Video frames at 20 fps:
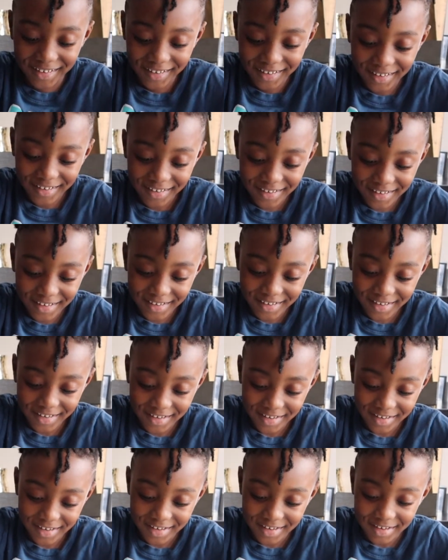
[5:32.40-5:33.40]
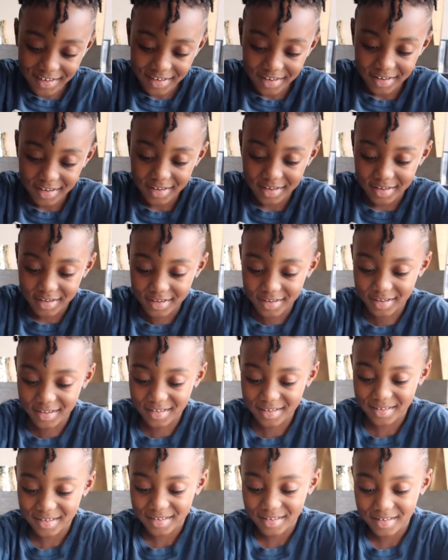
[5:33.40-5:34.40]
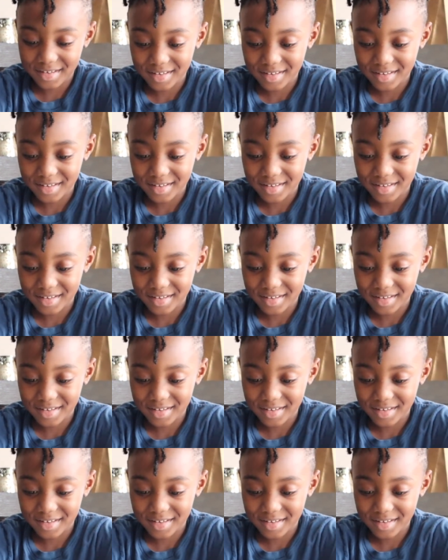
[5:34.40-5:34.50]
Nothing is said.